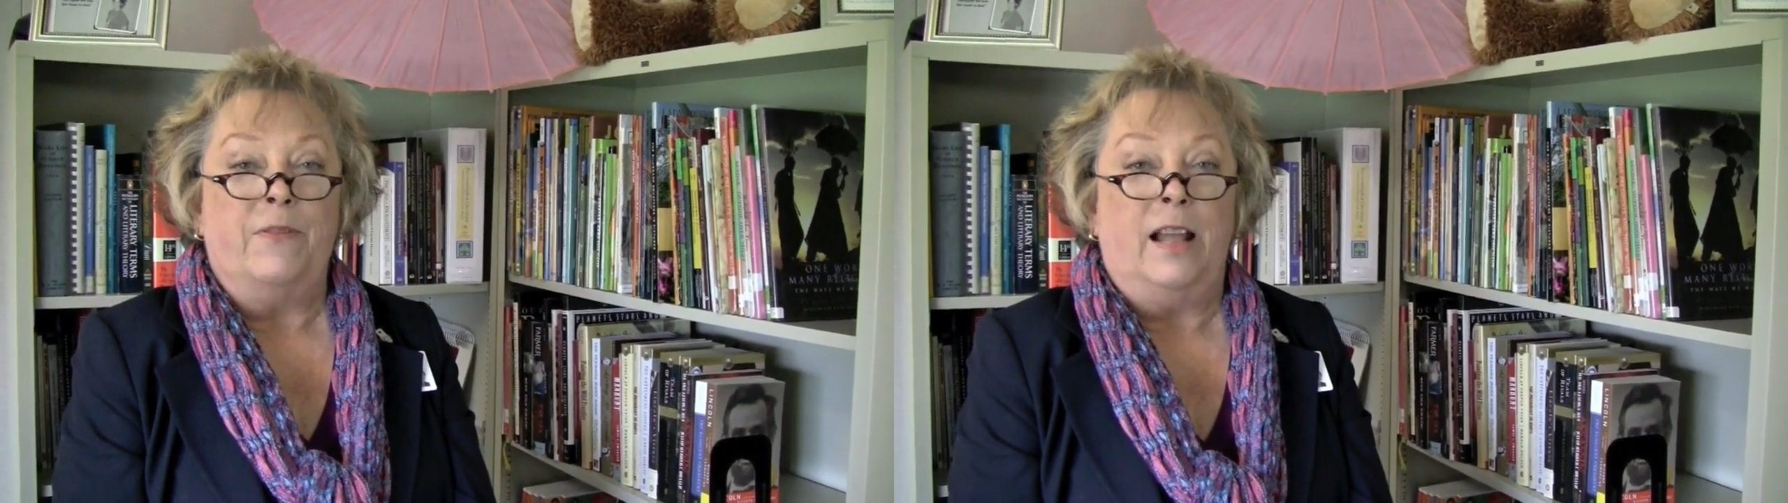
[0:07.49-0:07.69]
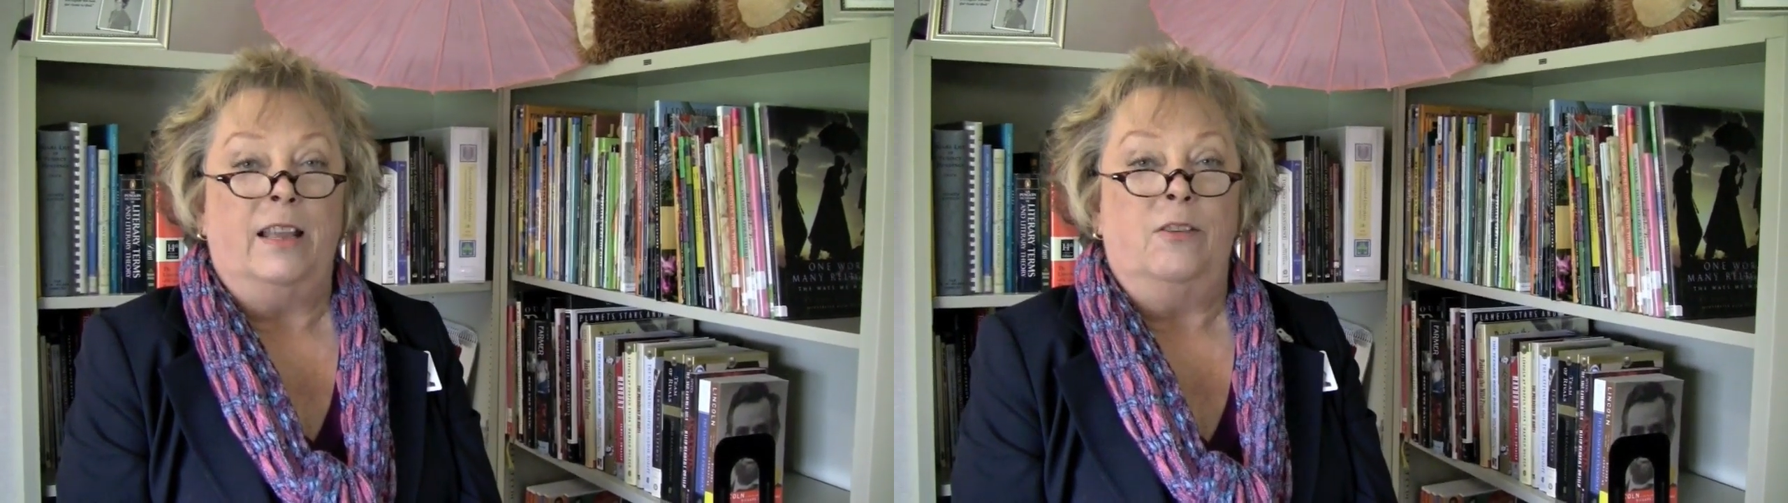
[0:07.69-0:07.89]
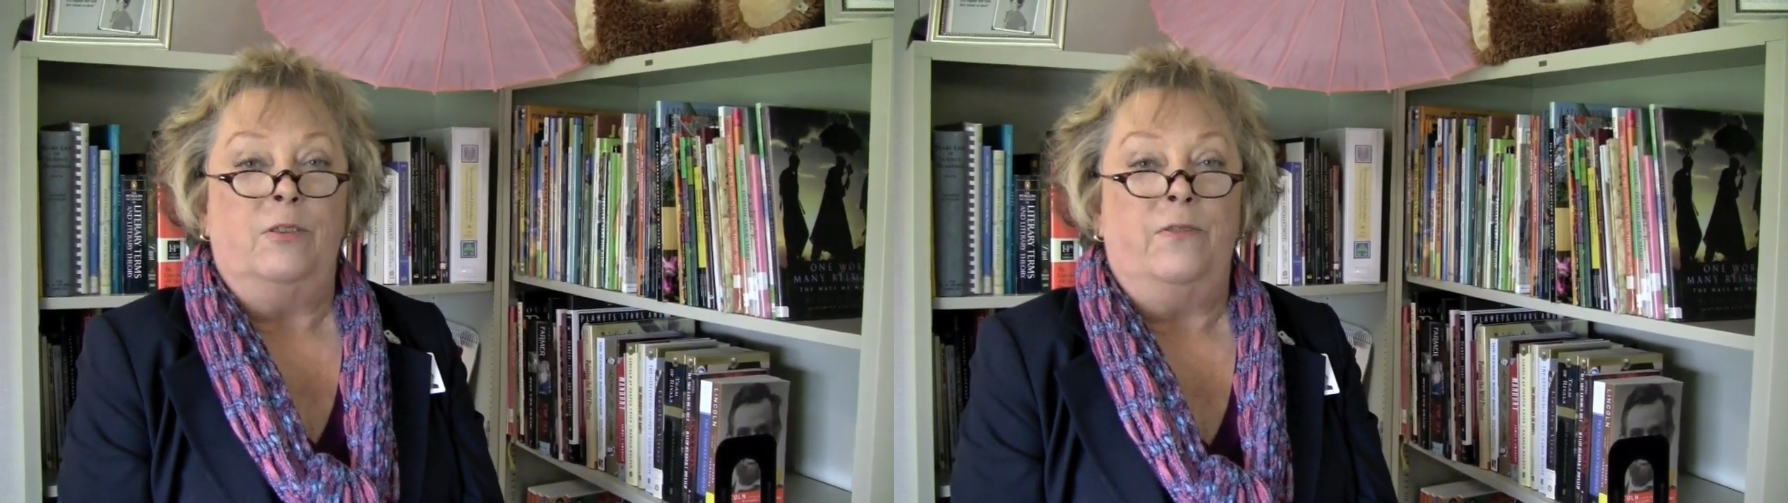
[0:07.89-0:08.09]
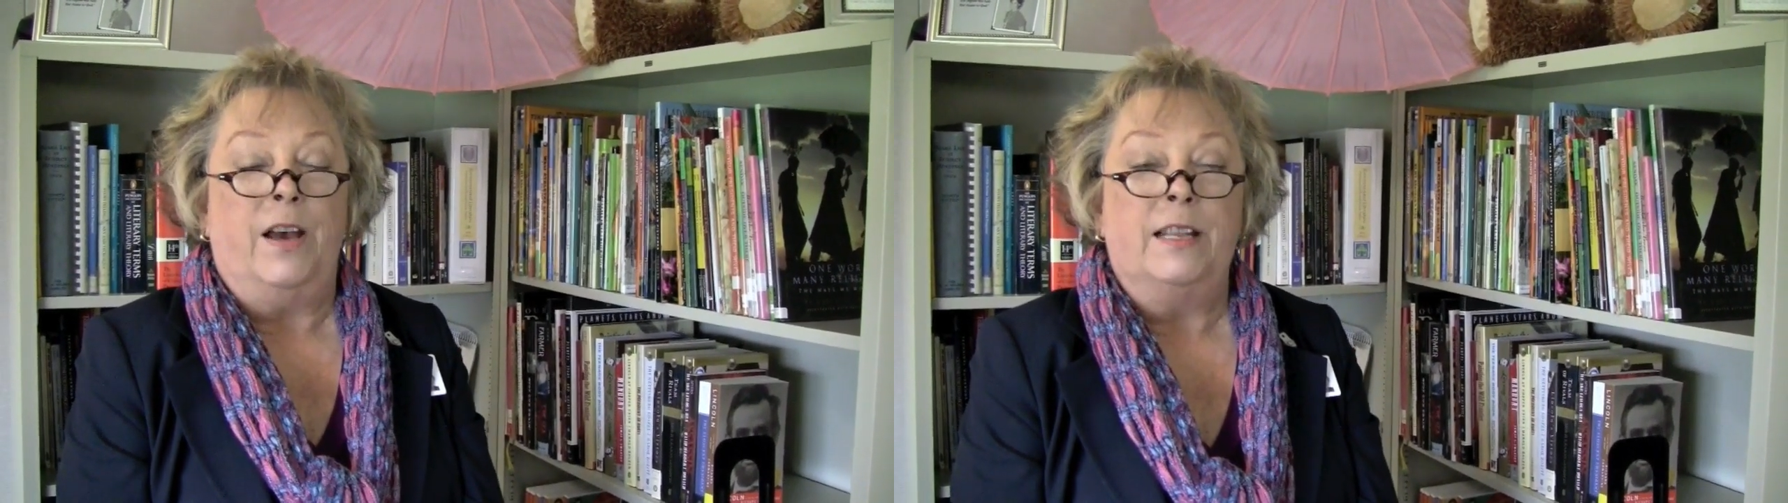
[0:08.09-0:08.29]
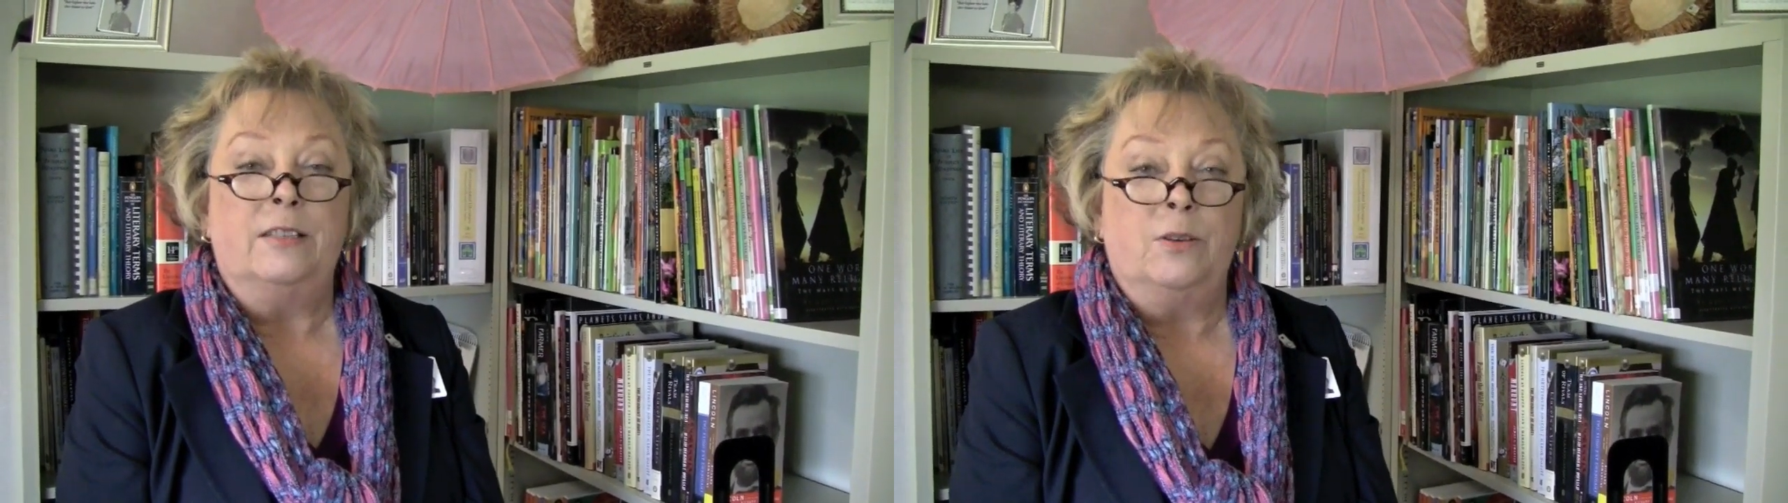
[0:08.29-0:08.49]
Valley
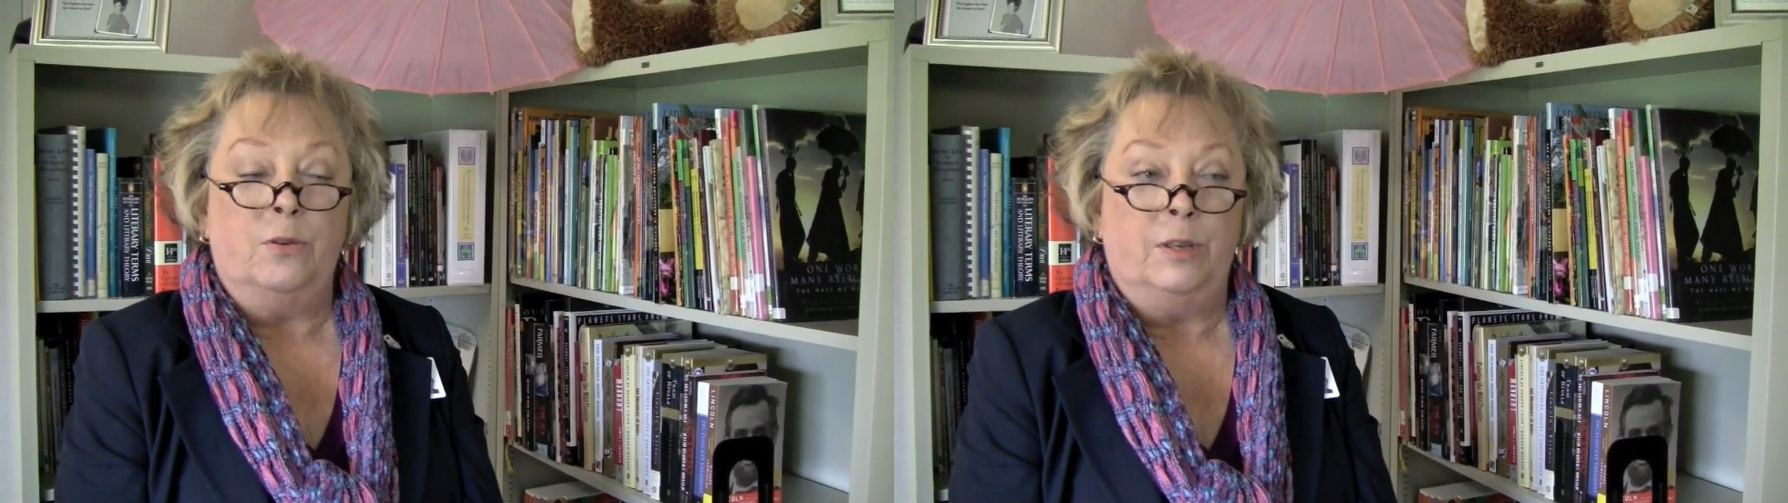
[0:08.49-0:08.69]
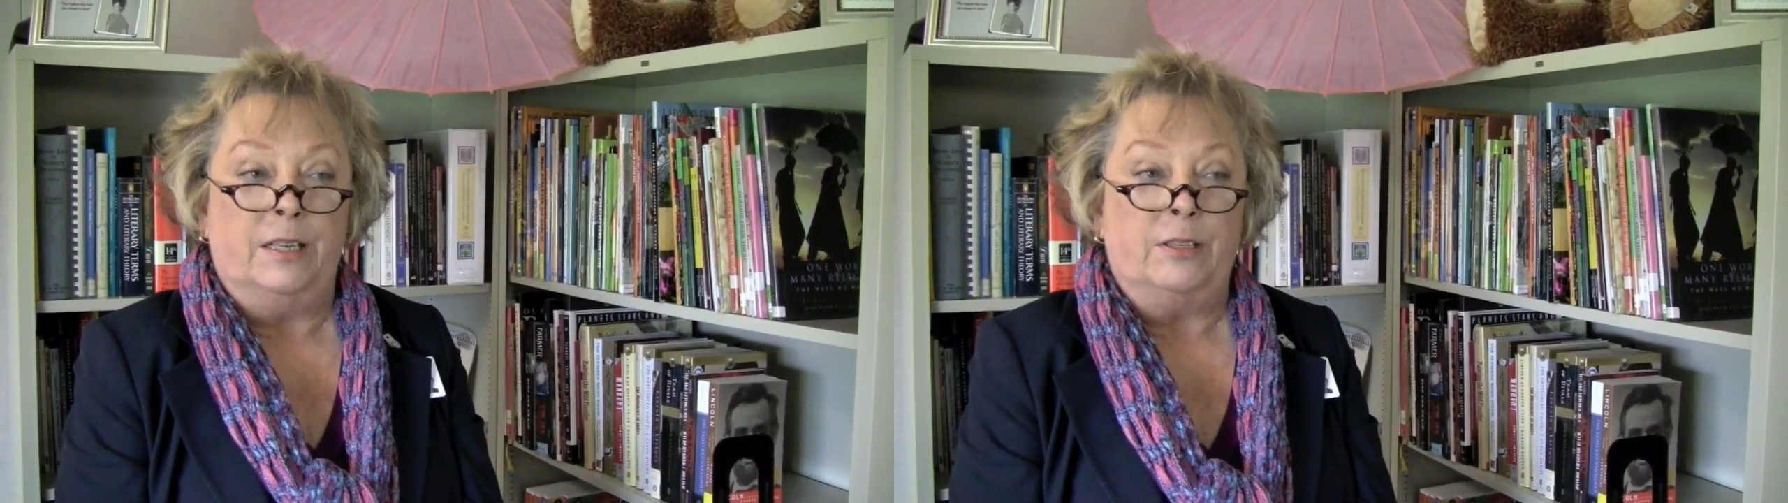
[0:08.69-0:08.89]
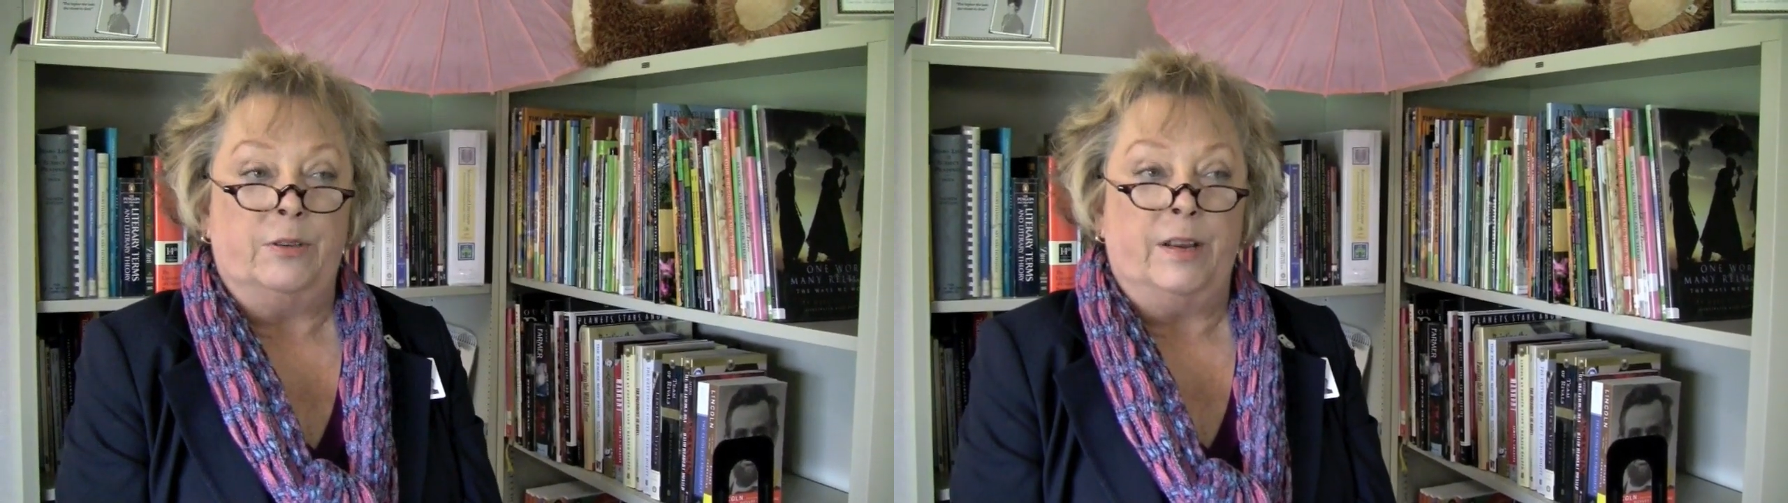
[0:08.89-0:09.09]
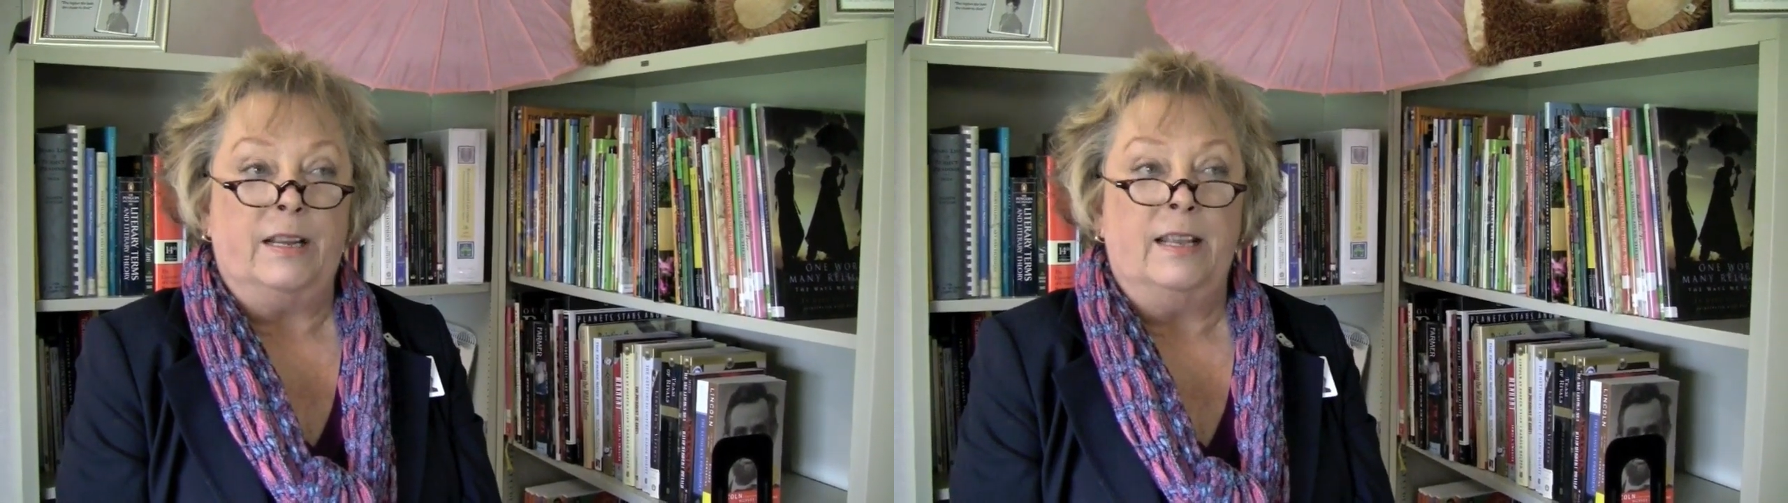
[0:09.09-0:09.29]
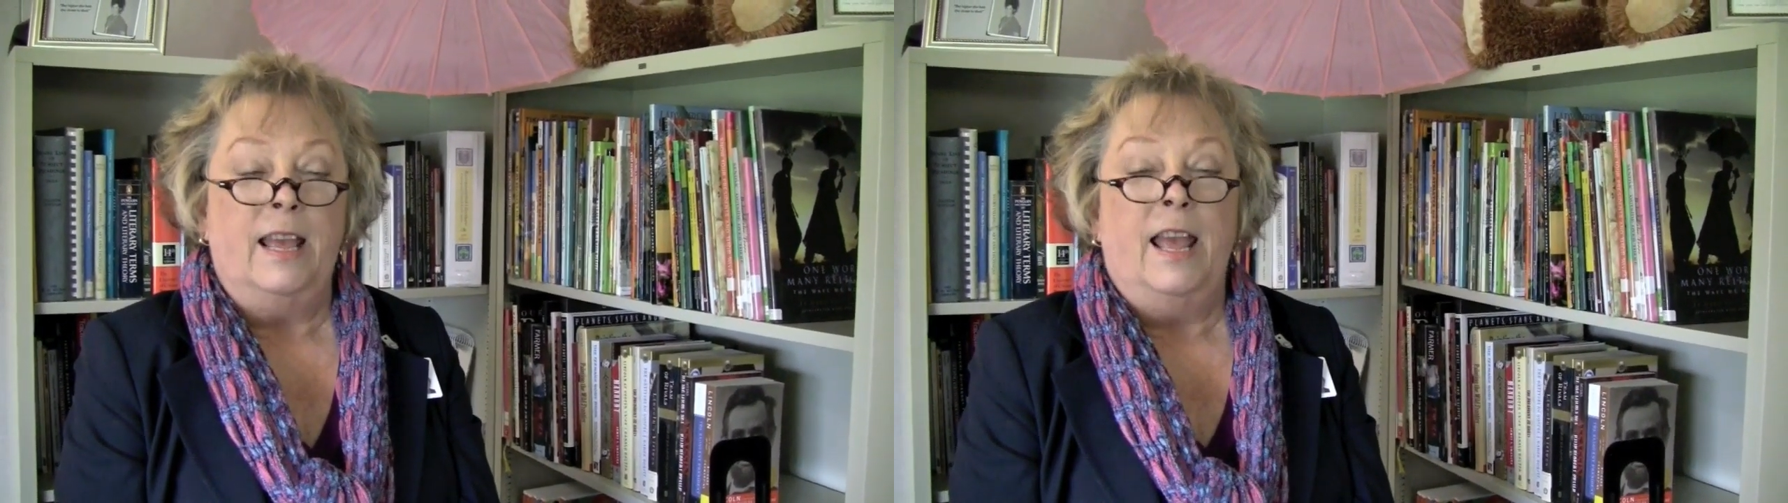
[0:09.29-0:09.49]
Unified School
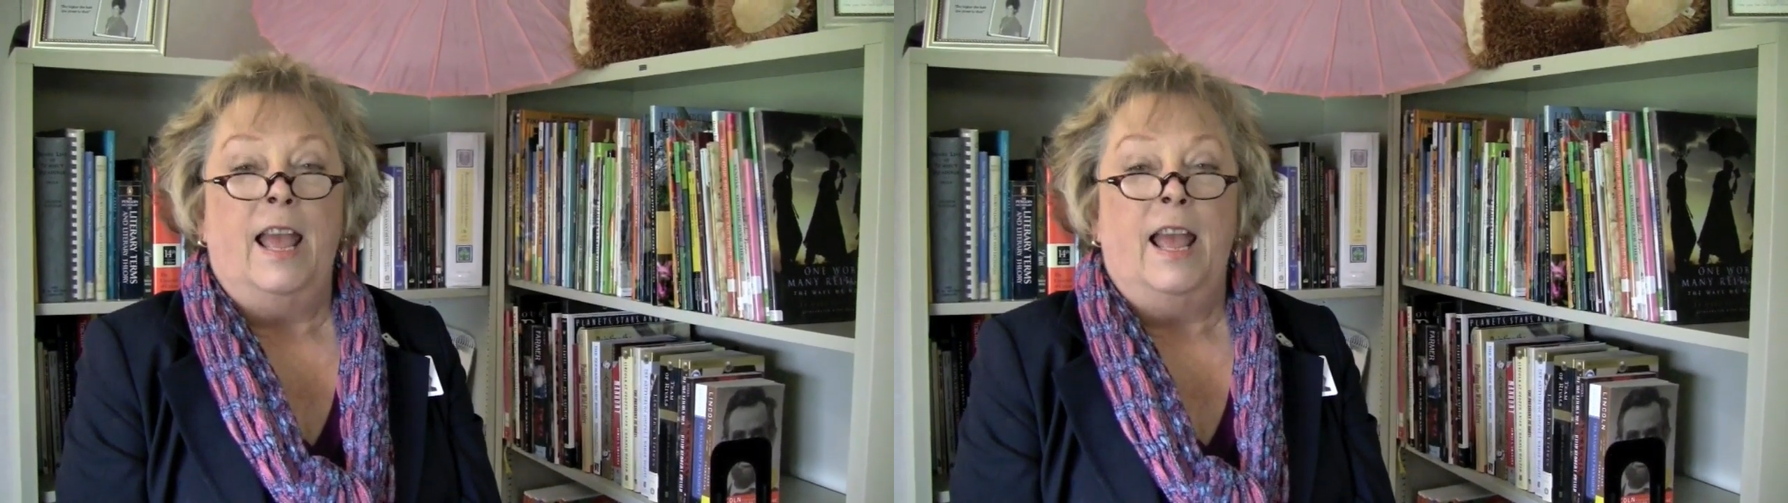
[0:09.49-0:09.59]
District